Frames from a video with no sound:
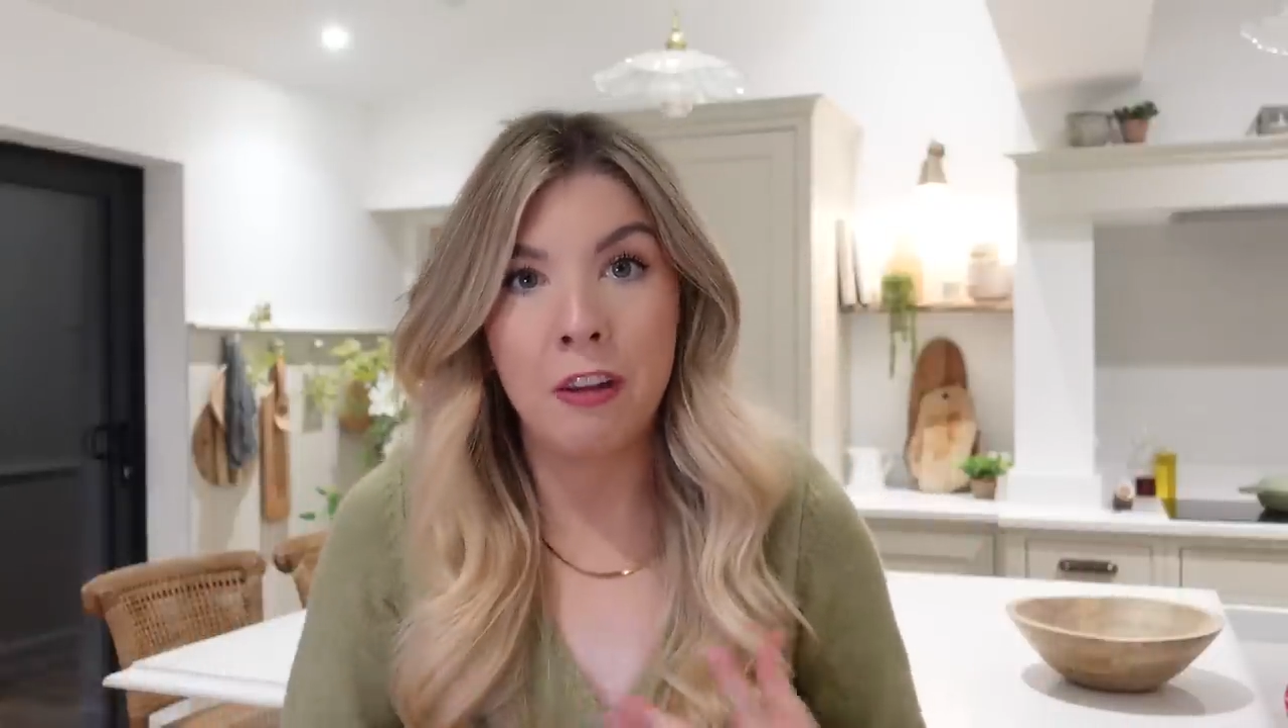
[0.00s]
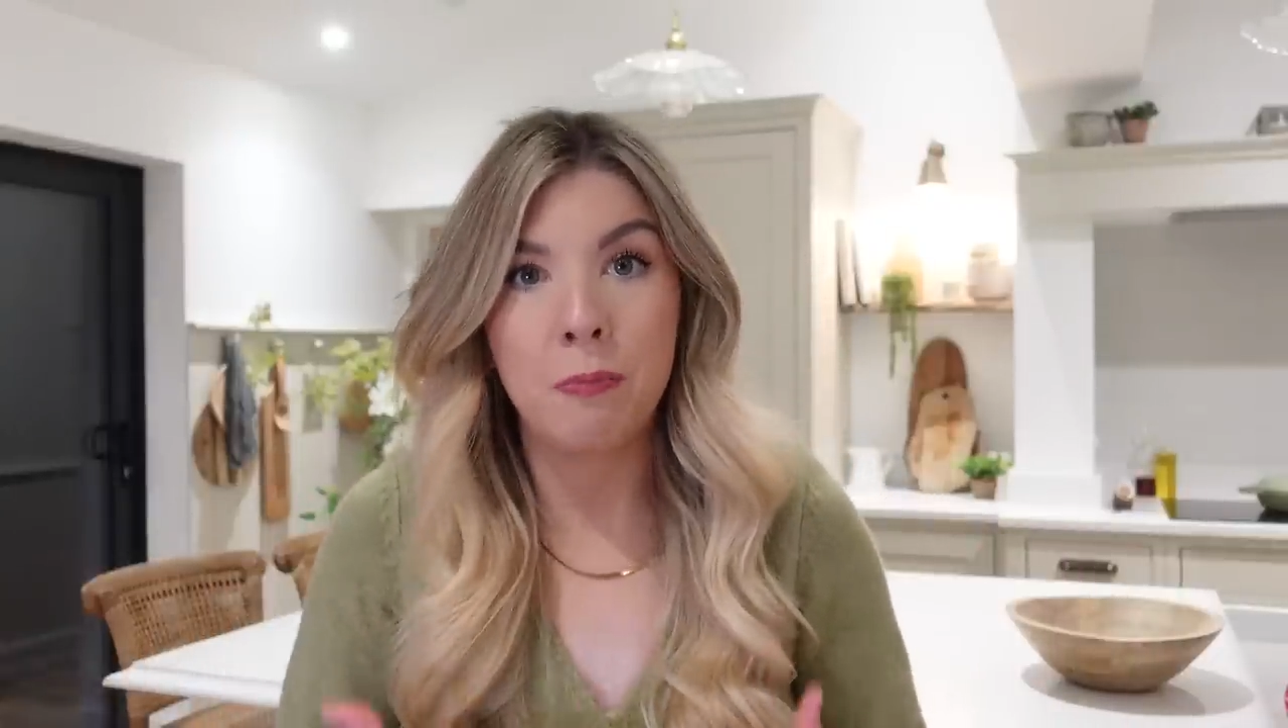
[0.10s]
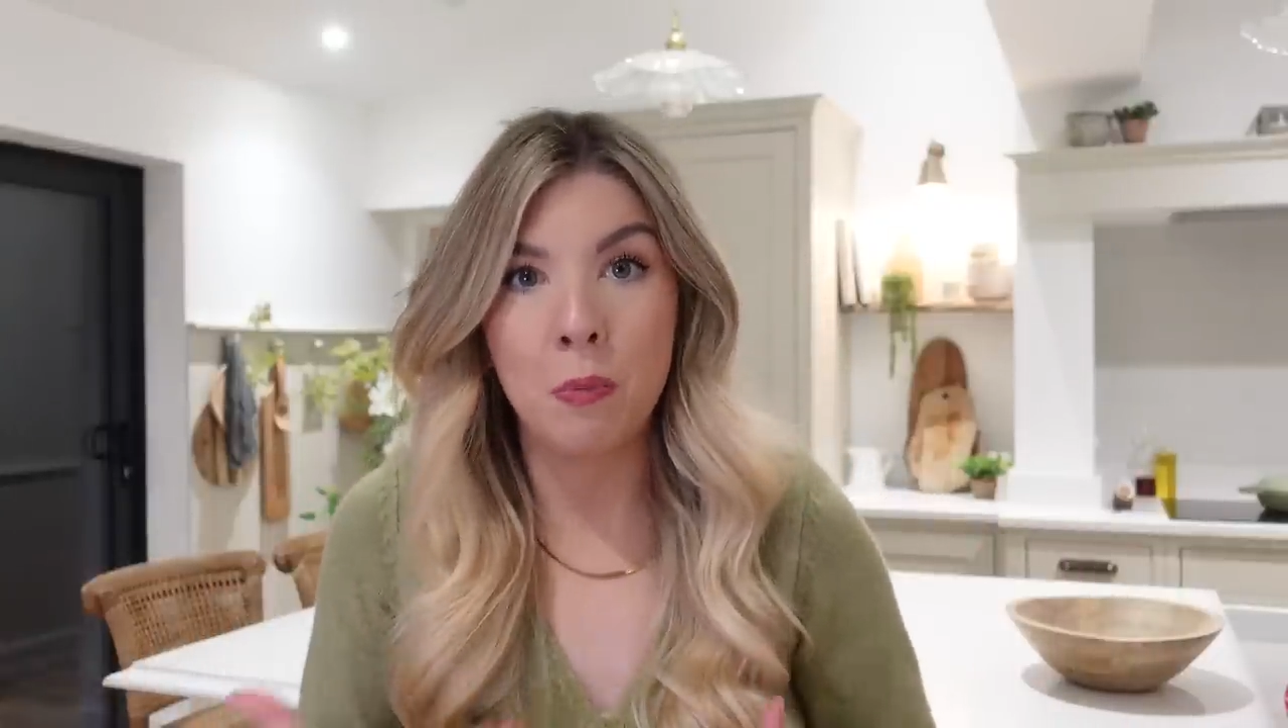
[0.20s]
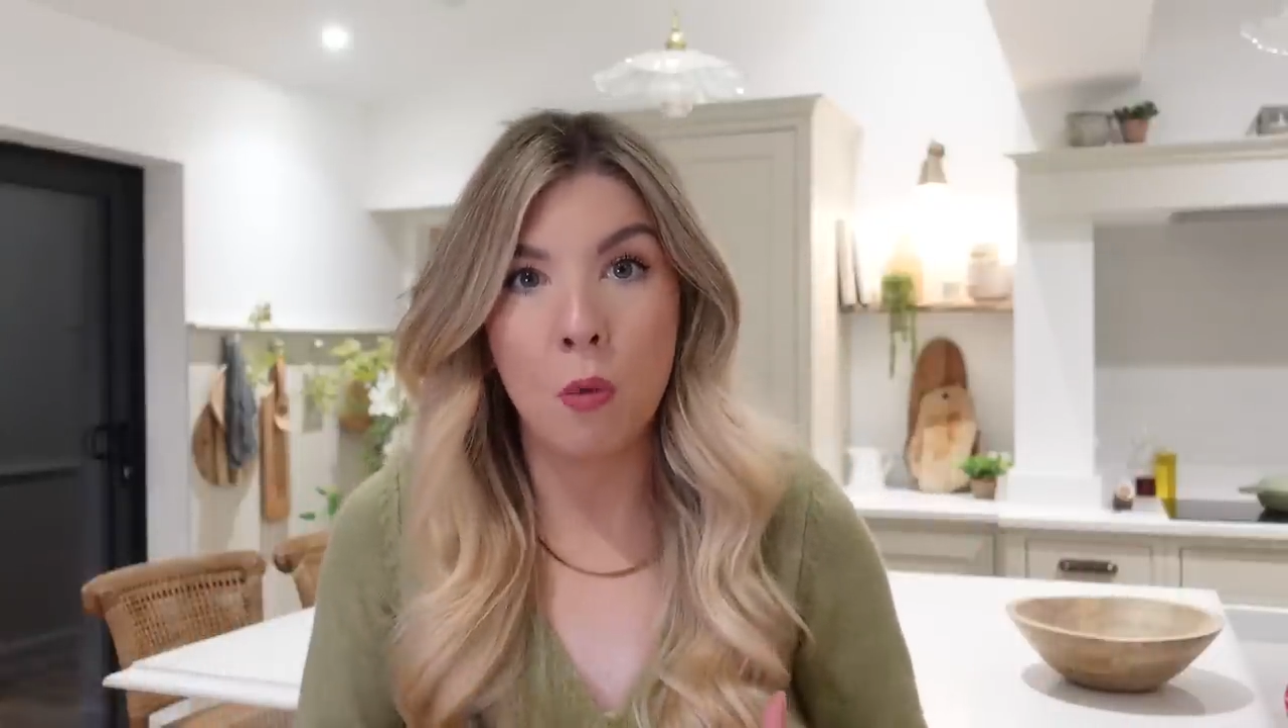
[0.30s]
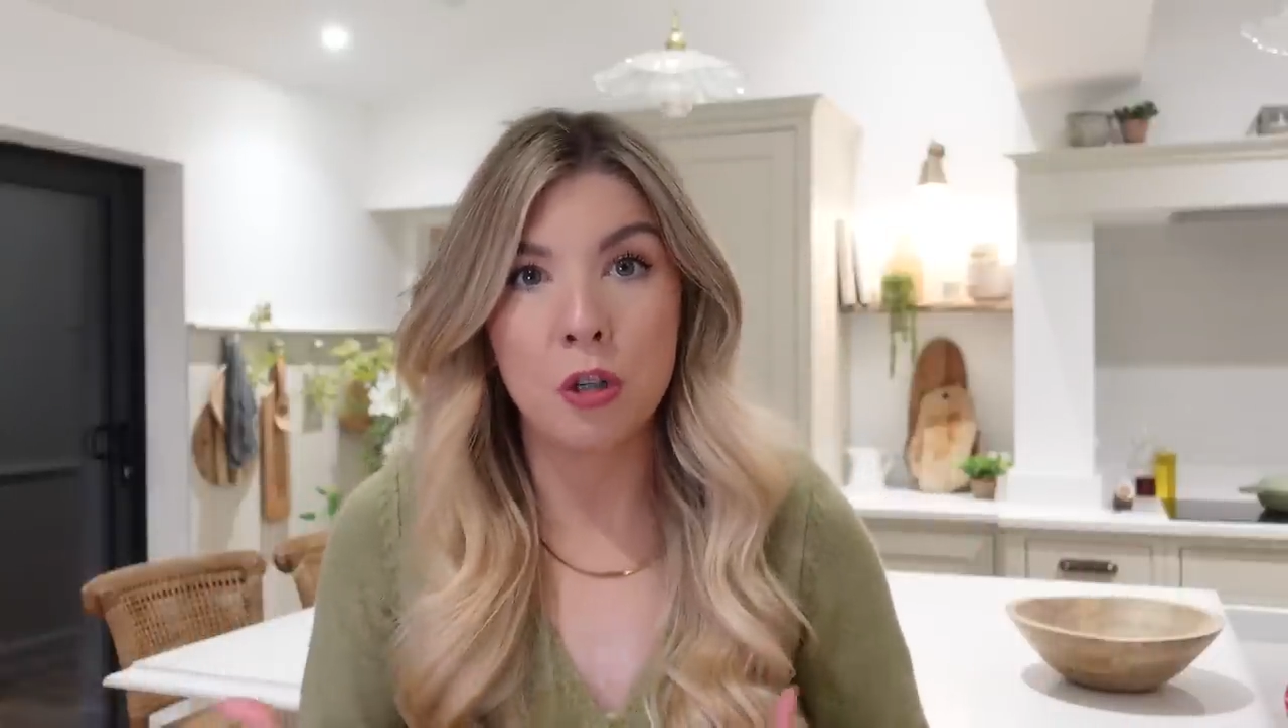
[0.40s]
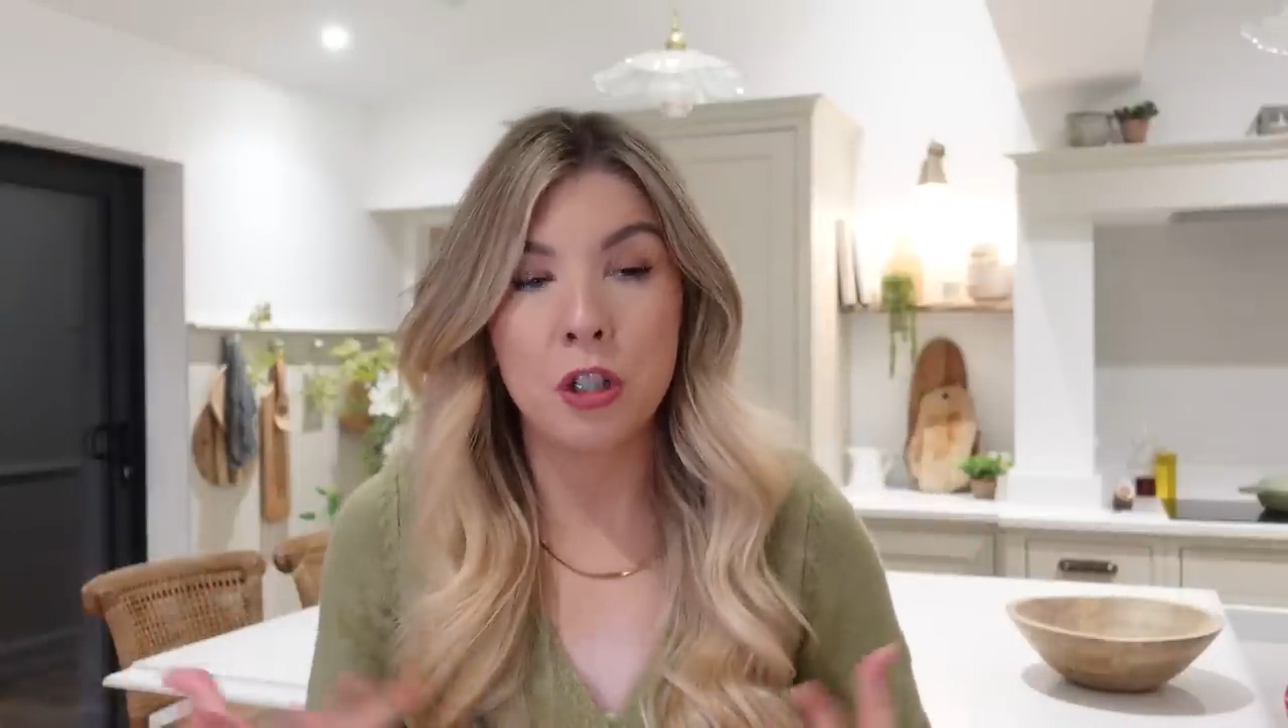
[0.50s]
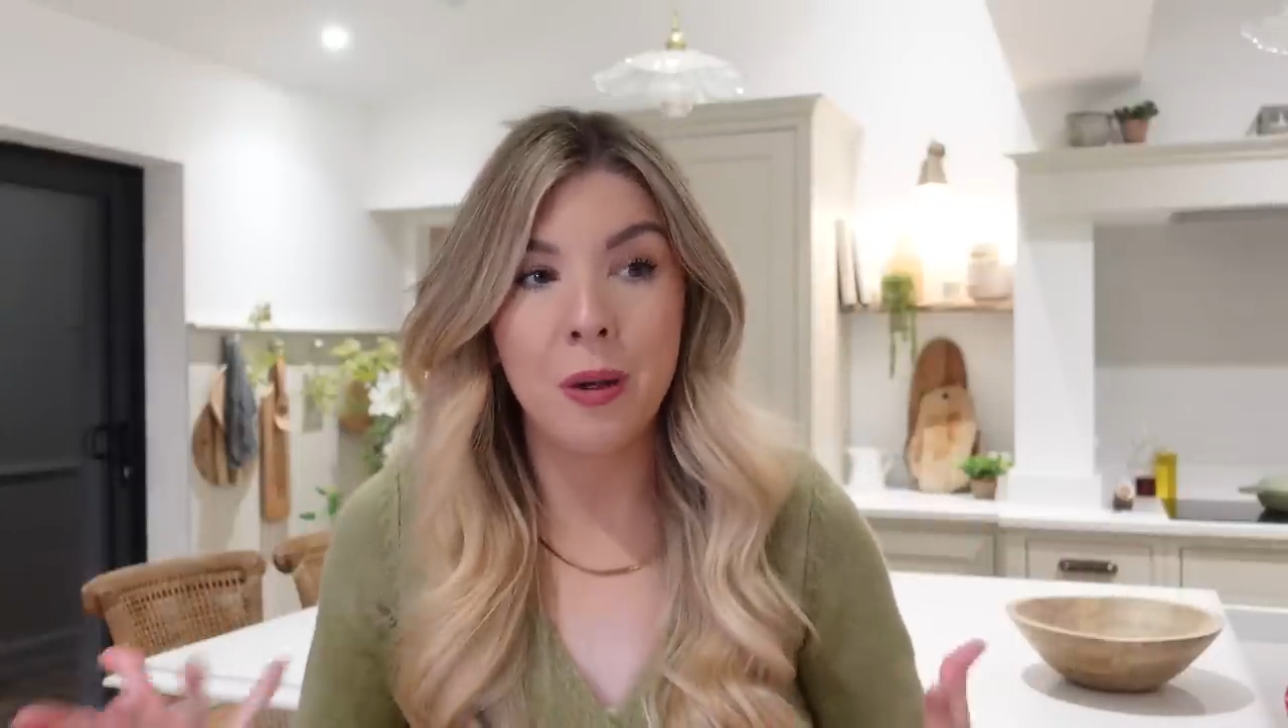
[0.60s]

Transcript: they've been washed.